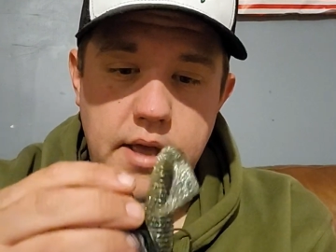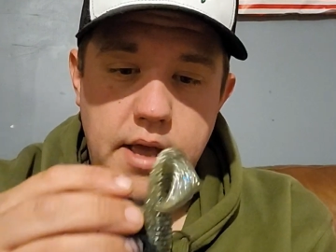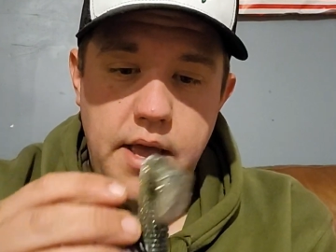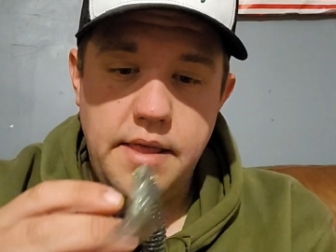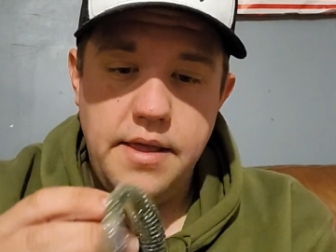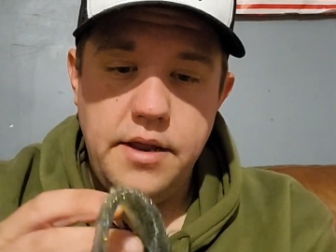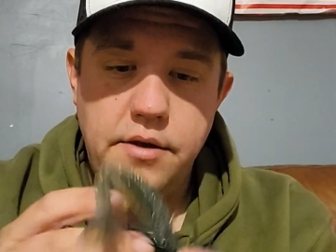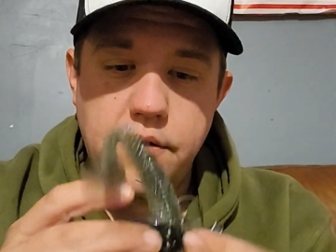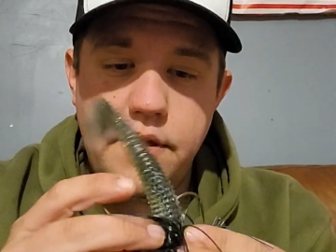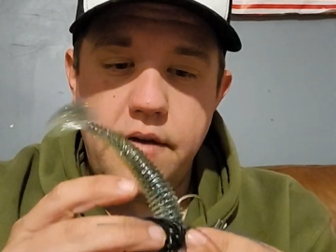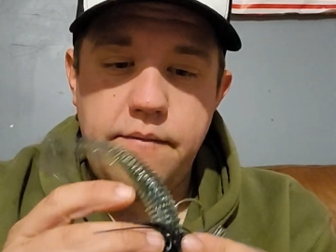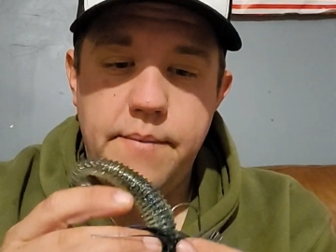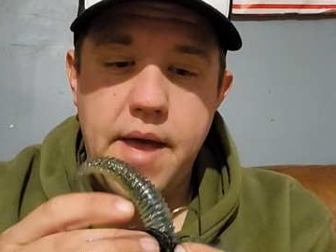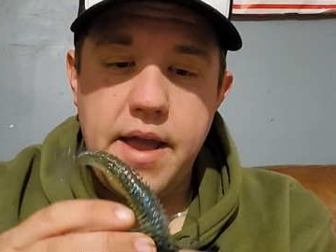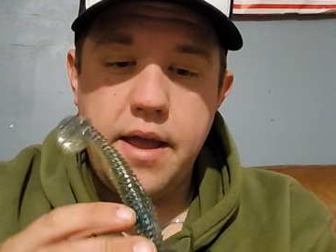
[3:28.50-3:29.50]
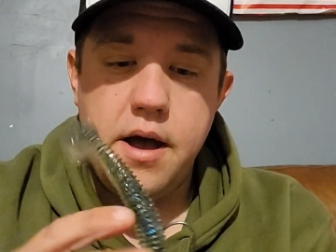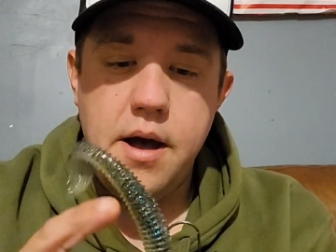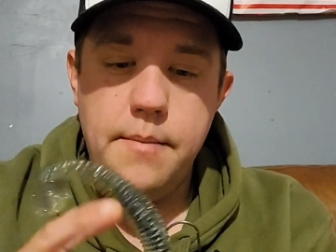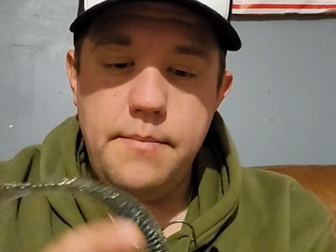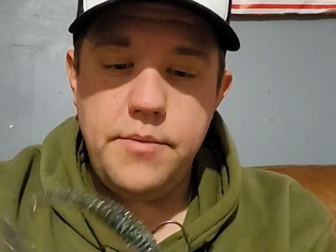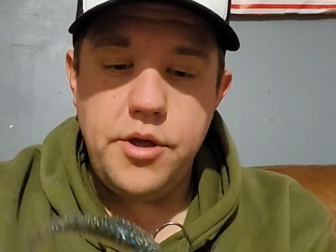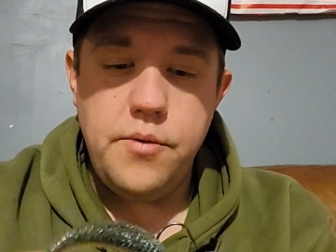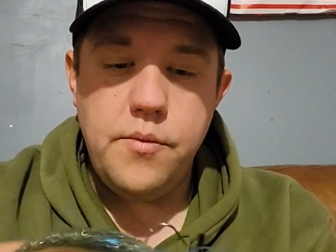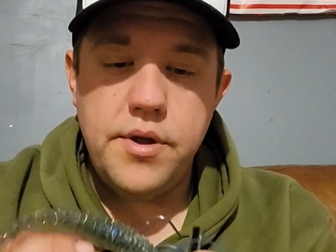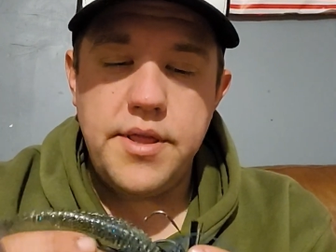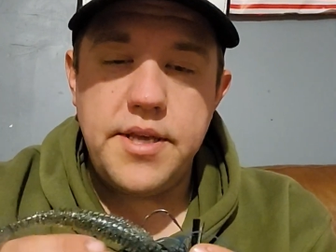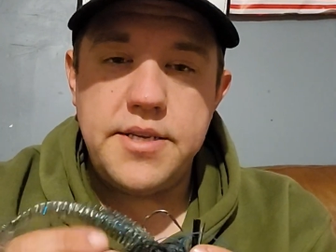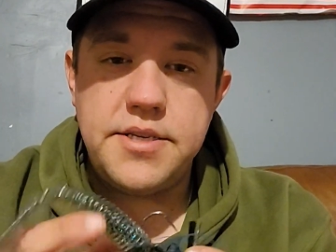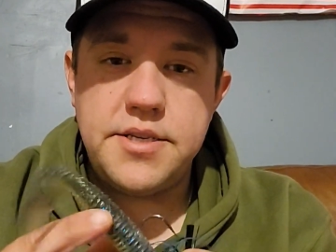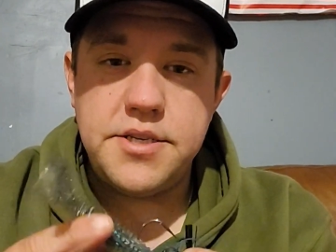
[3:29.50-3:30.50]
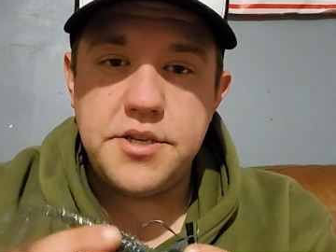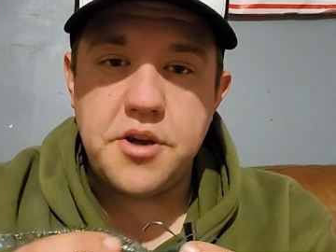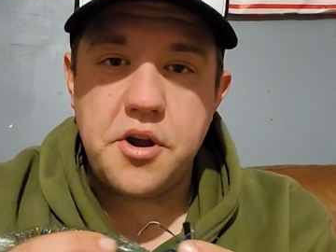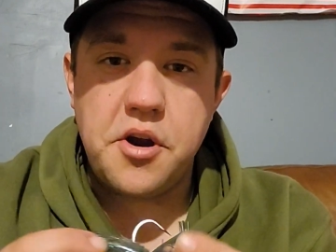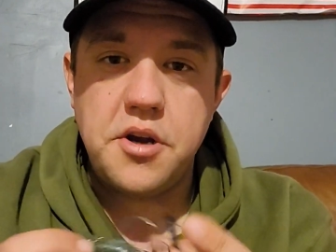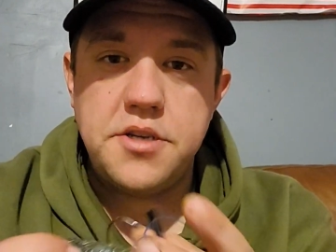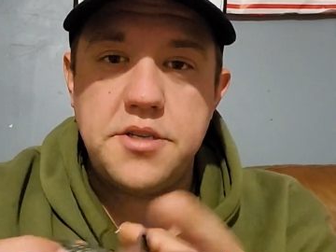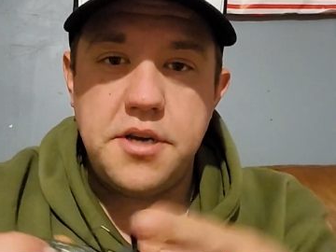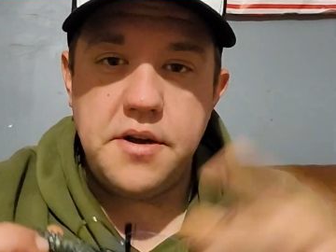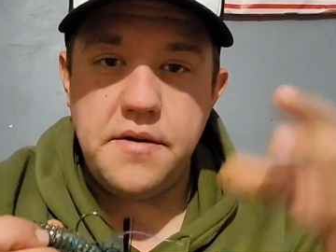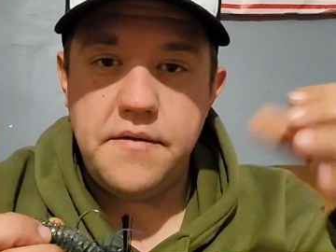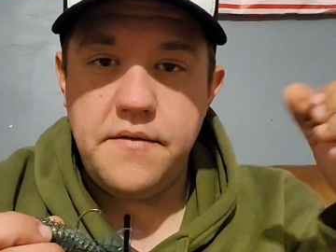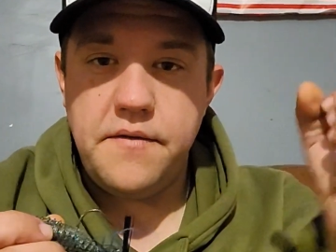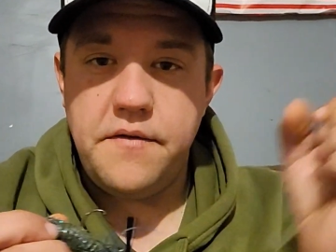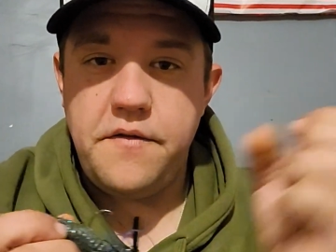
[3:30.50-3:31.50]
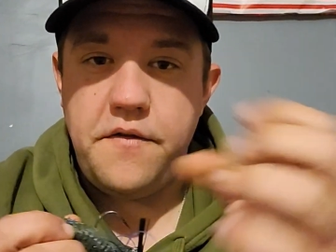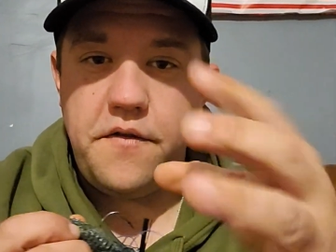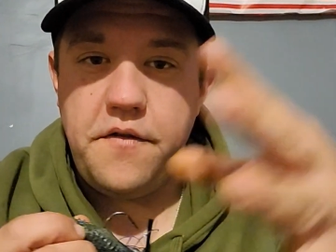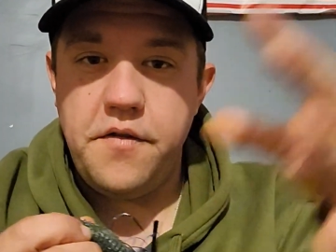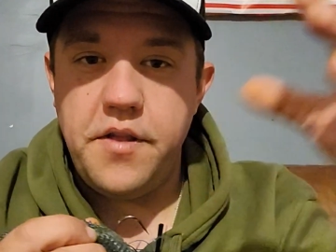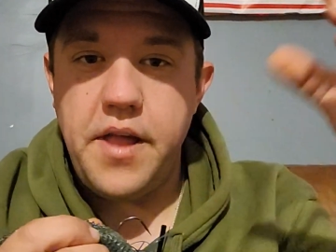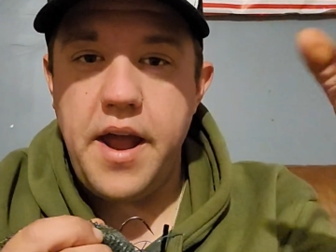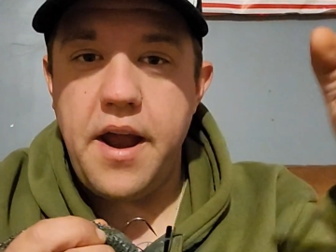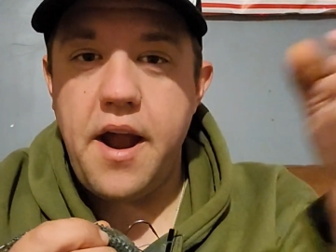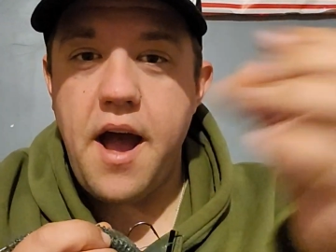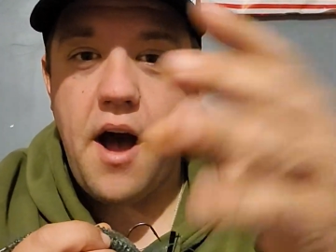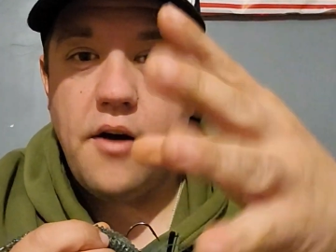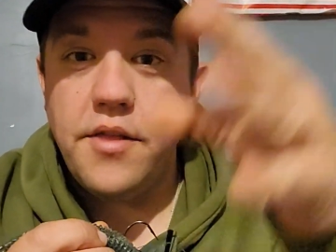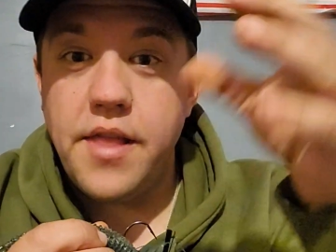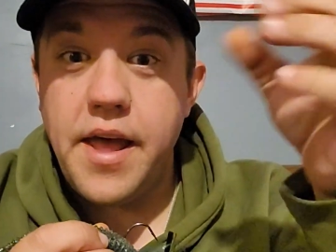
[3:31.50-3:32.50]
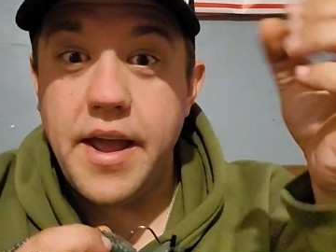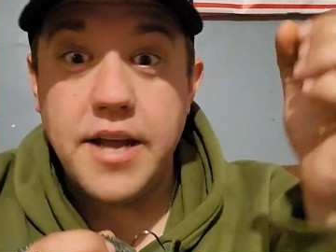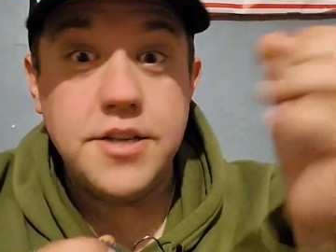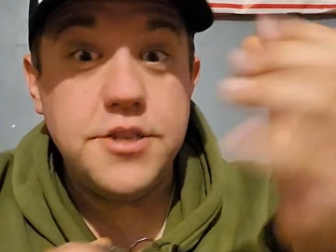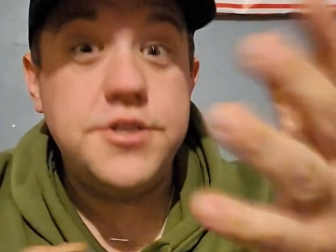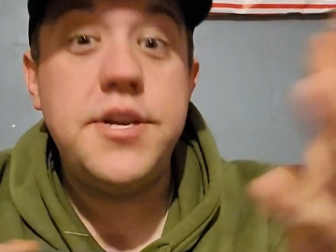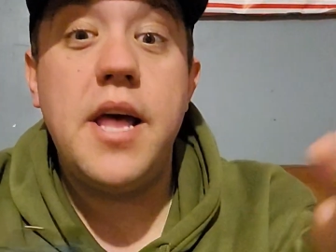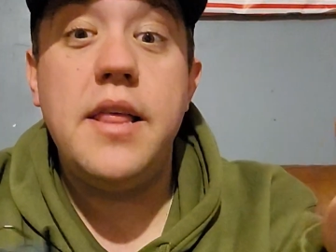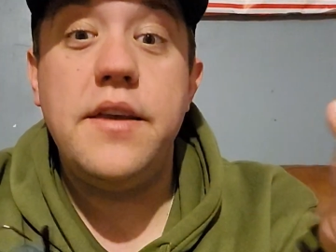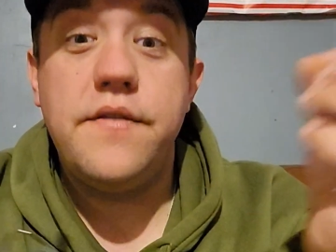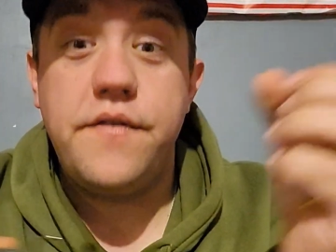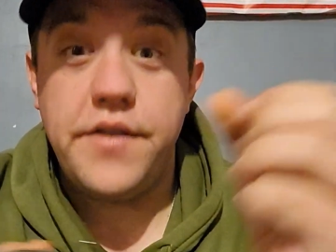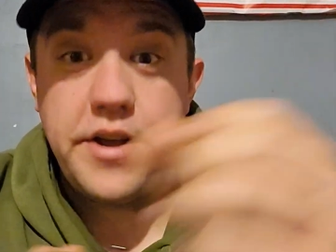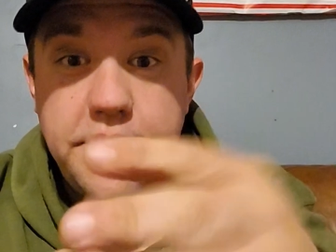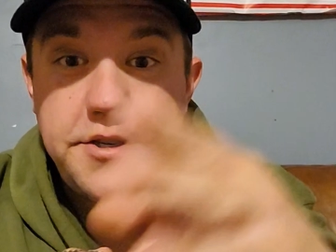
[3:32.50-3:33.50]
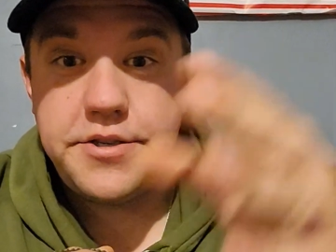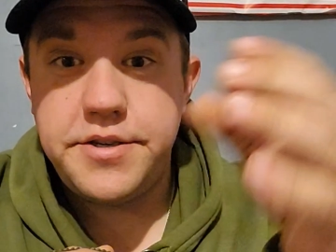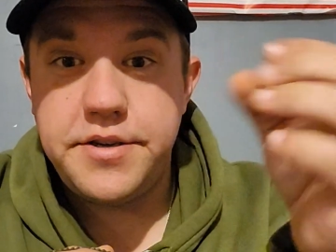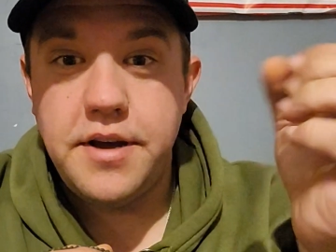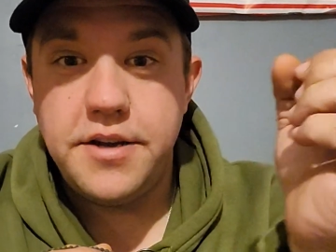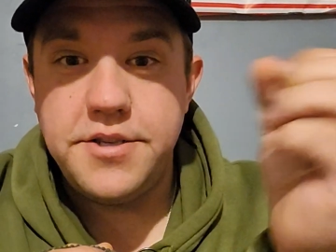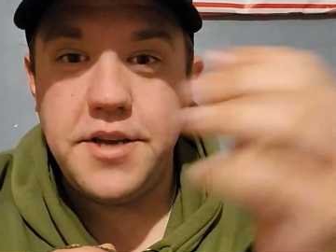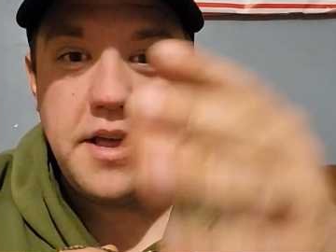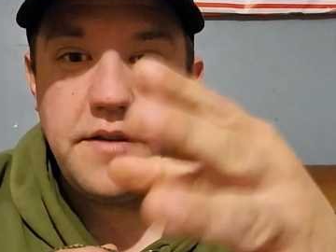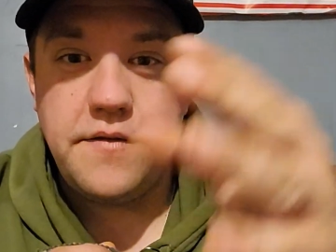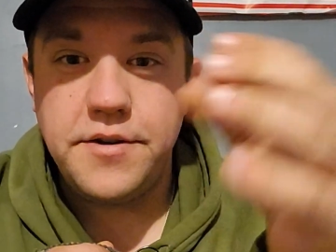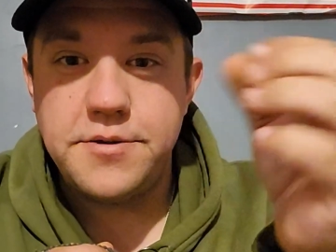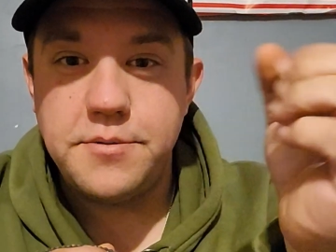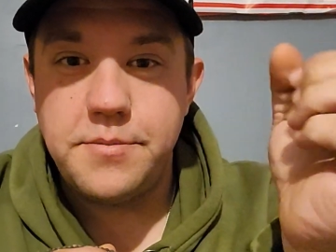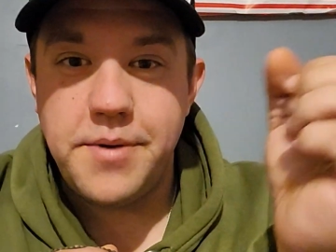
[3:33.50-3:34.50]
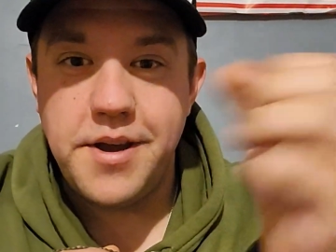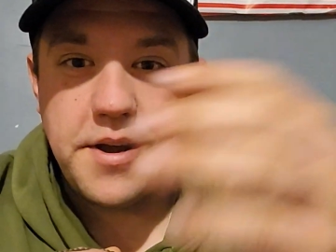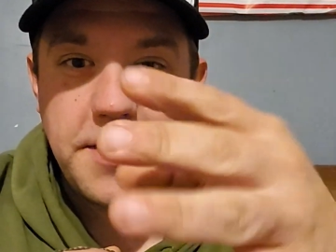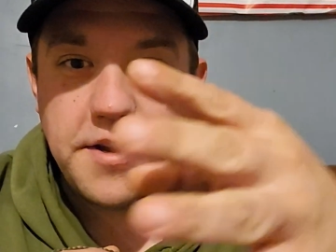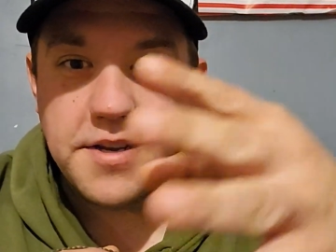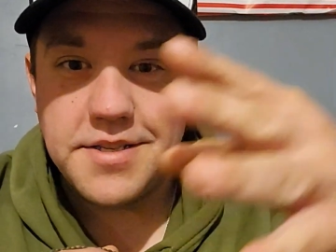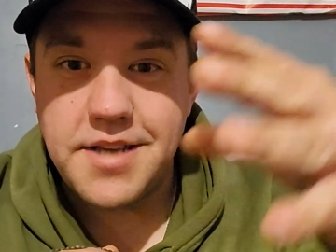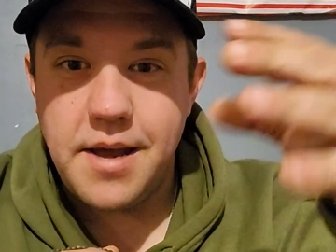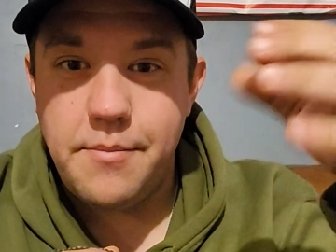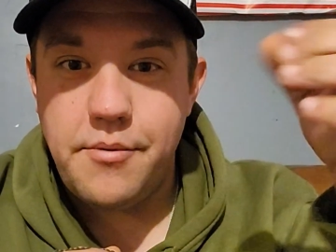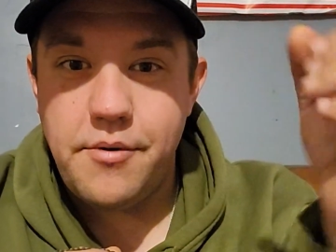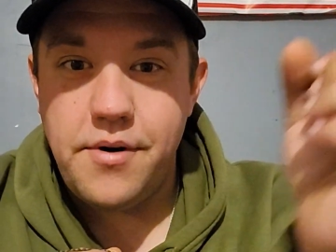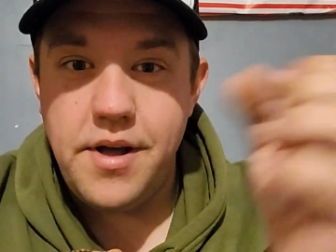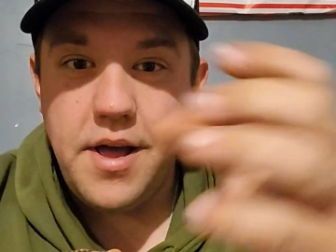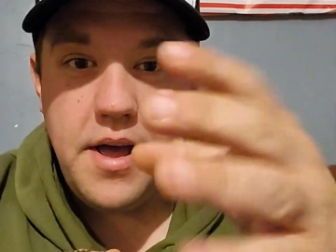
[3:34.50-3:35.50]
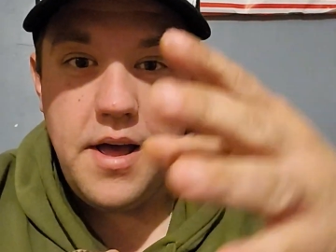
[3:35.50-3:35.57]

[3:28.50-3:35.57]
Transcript: and then you lift back up, you want this skirt to flare out like a jellyfish. A jellyfish would be a good example.